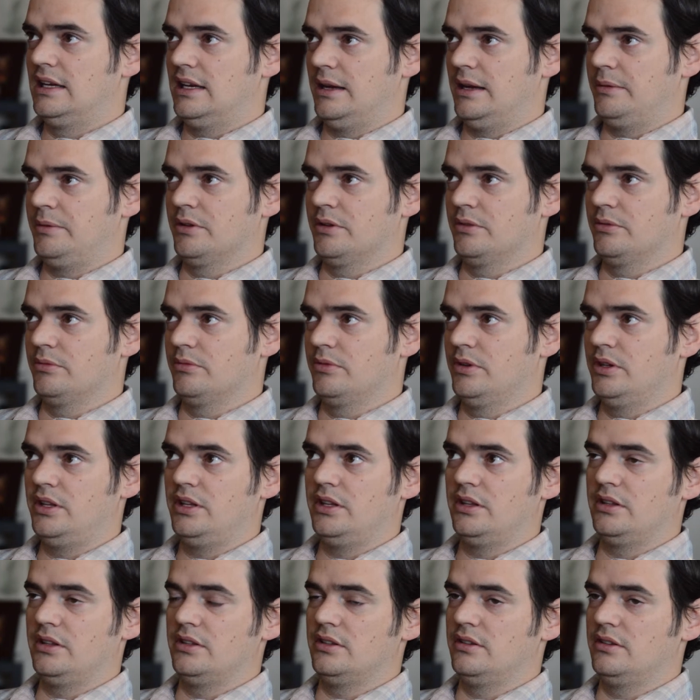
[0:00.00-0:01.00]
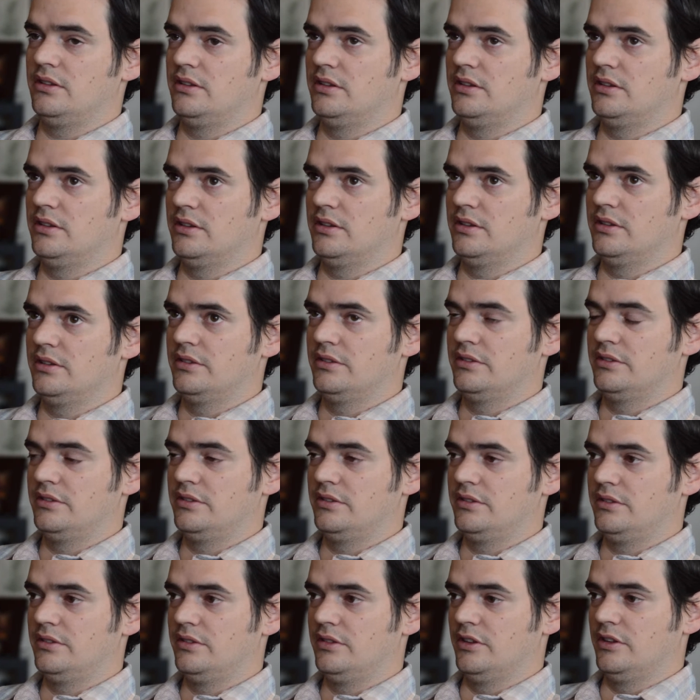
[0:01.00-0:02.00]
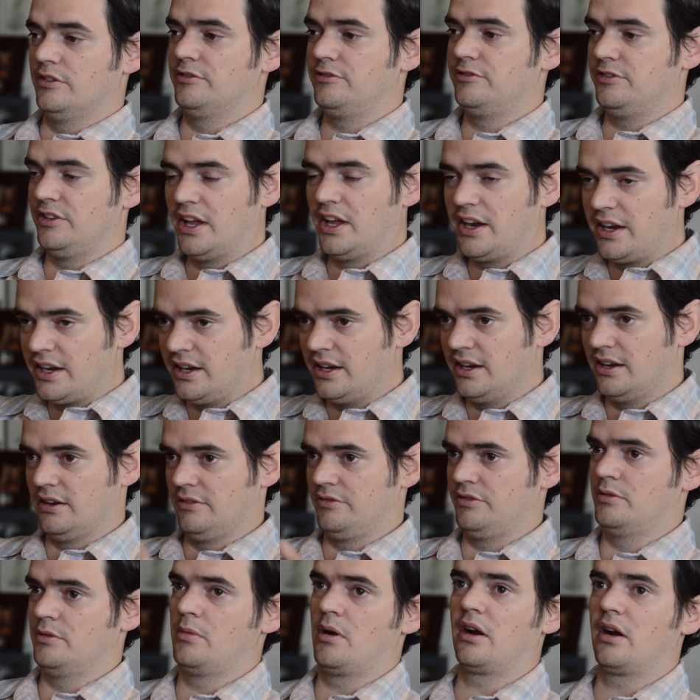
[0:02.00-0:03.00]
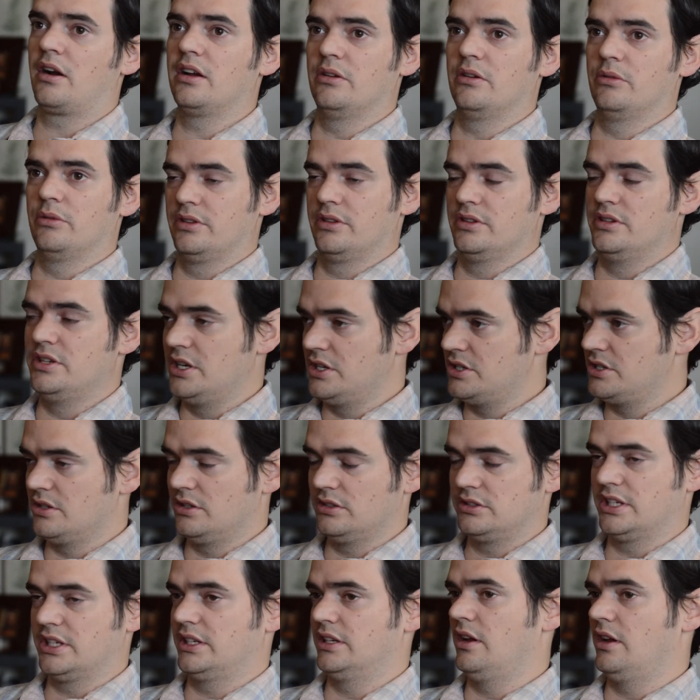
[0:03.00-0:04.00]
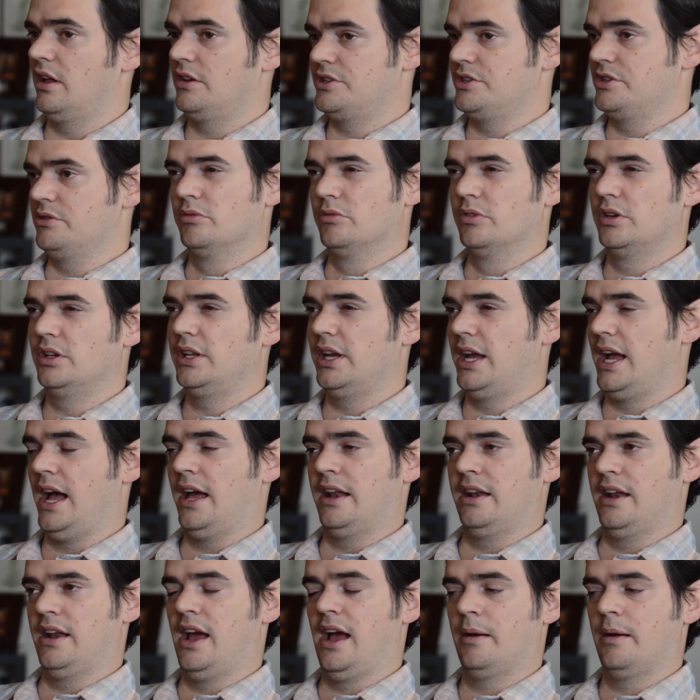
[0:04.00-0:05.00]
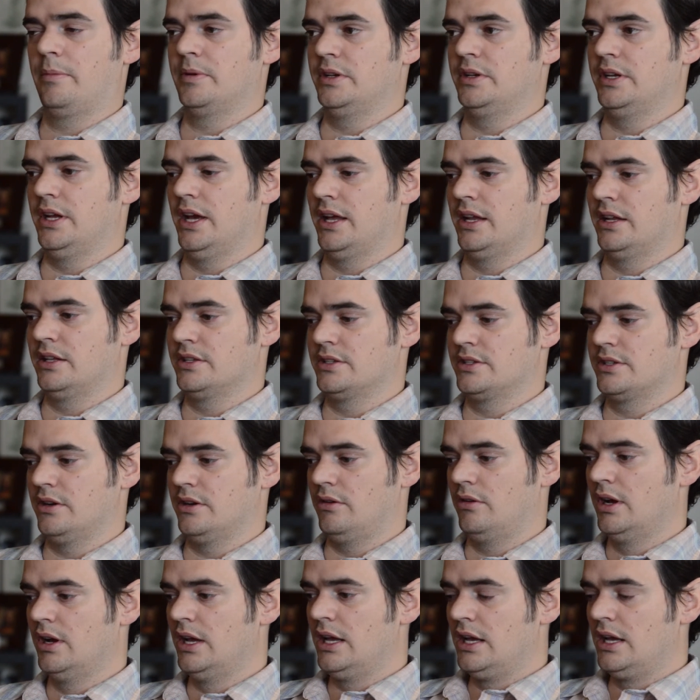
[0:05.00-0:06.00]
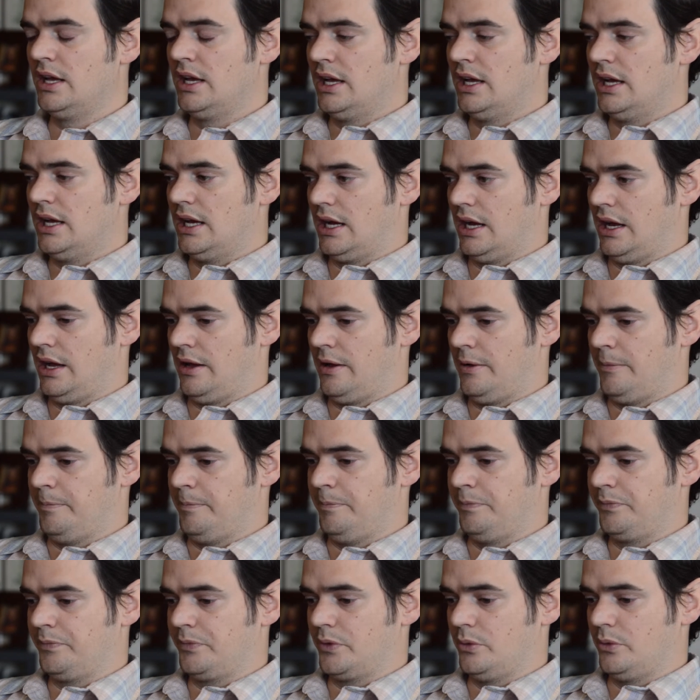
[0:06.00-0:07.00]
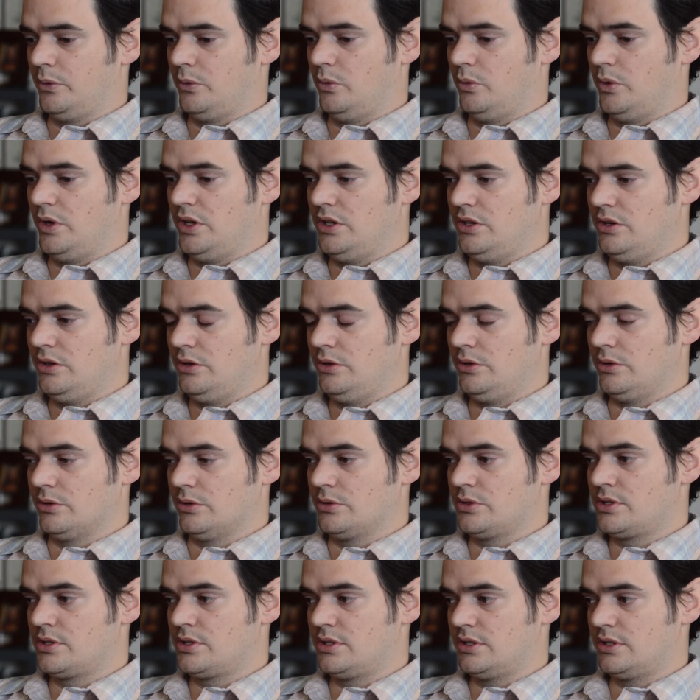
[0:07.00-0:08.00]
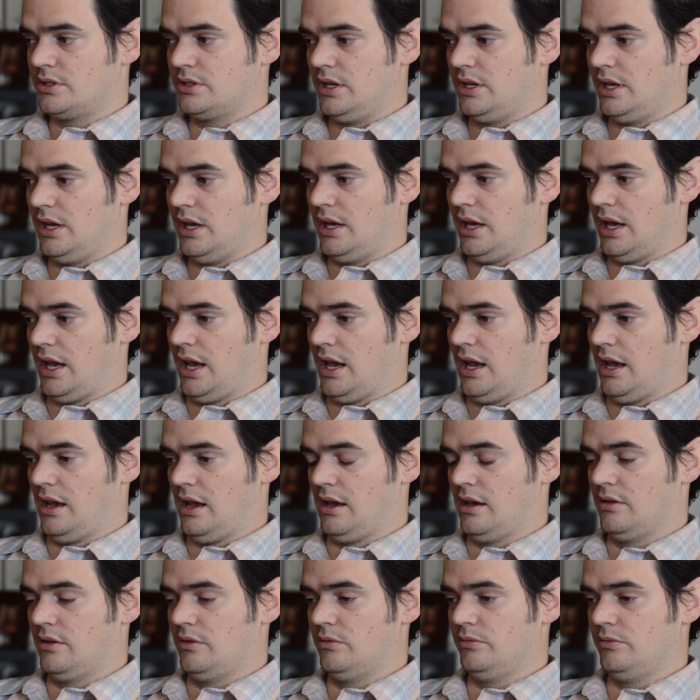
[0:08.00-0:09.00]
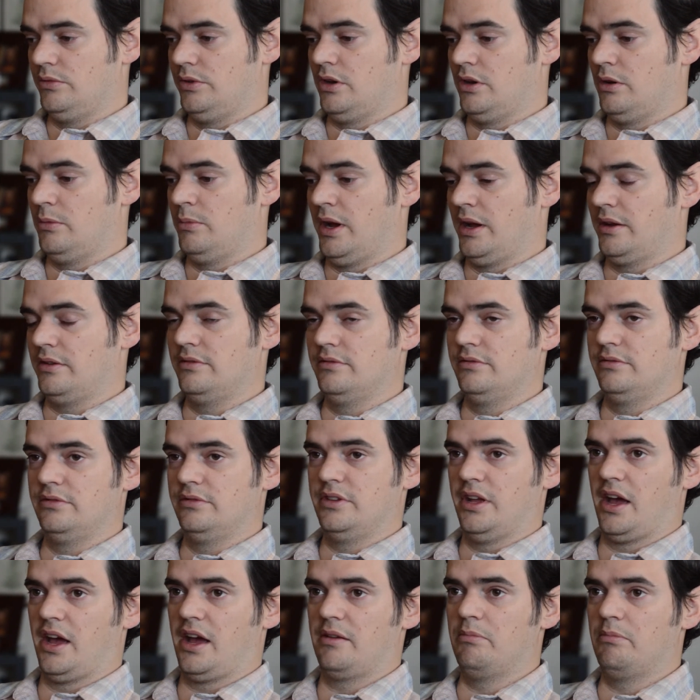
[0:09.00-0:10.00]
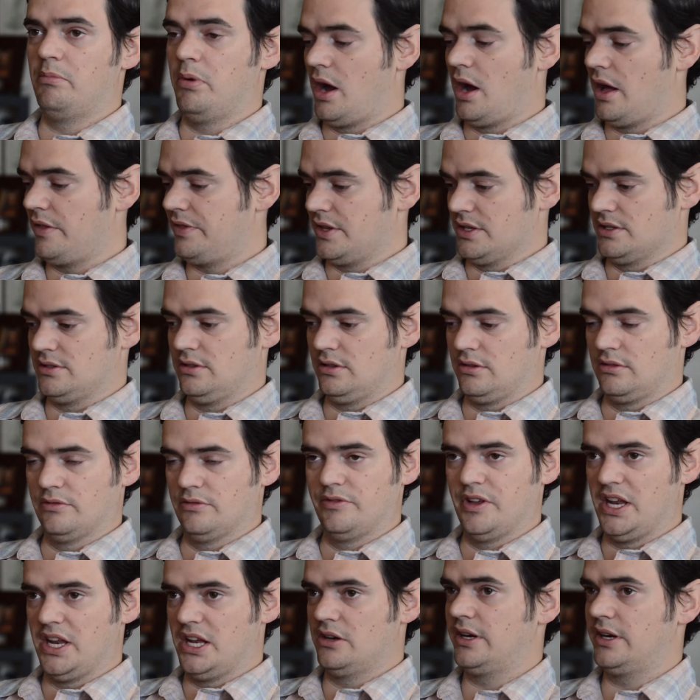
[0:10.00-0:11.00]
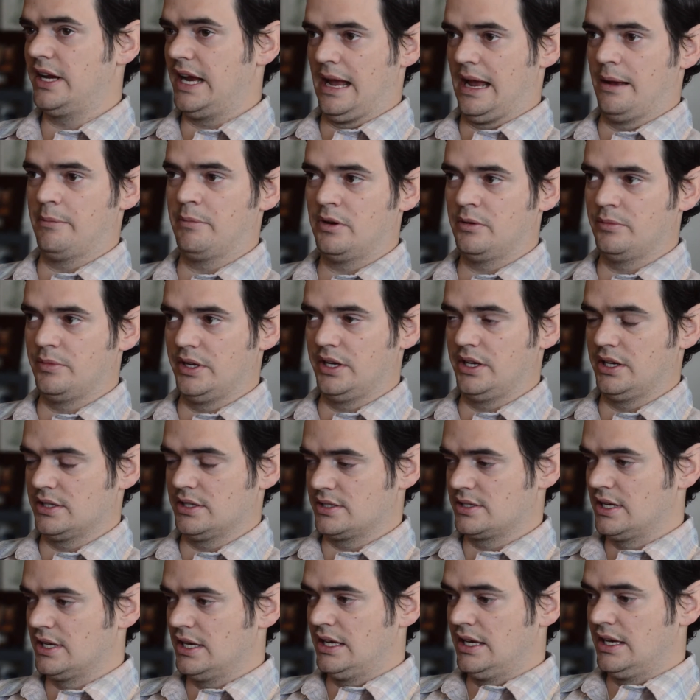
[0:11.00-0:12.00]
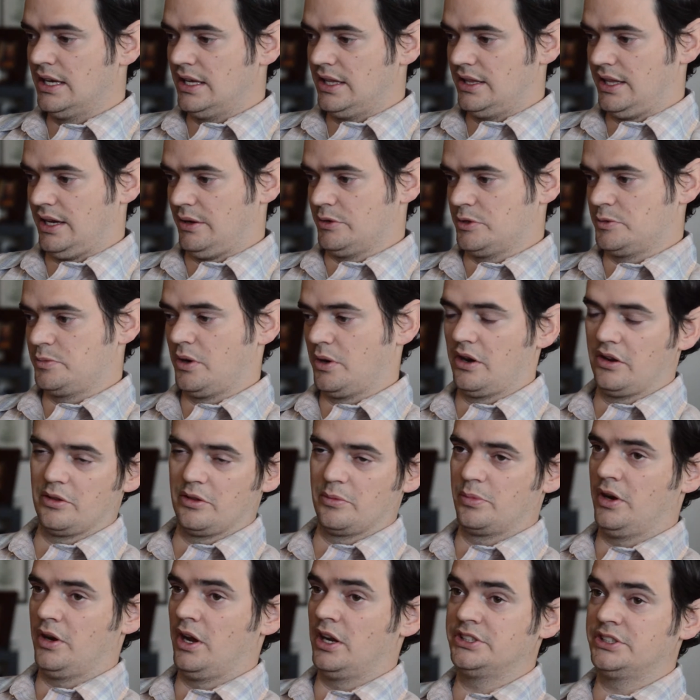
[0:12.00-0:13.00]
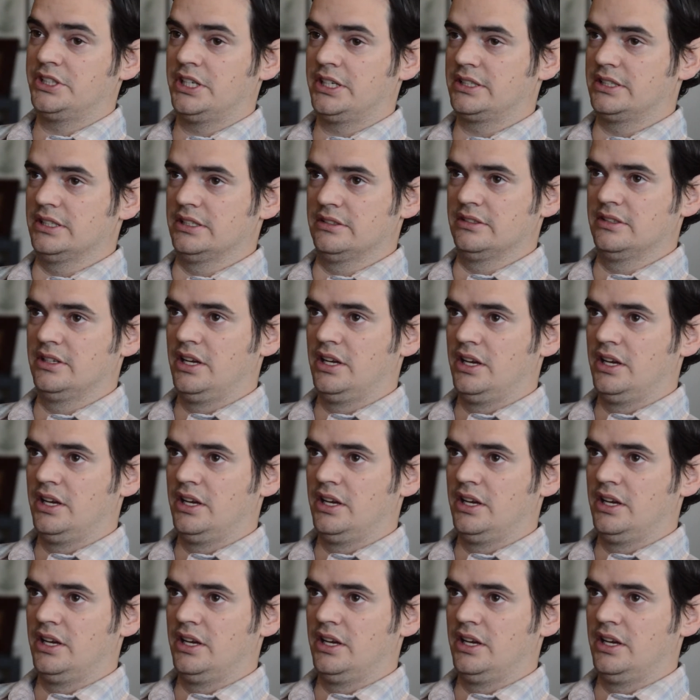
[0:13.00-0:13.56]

I mean, the flooding of the market with digital technology really hadn't happened yet. And so, we used my dad bought this little video camera because that was part of the project, and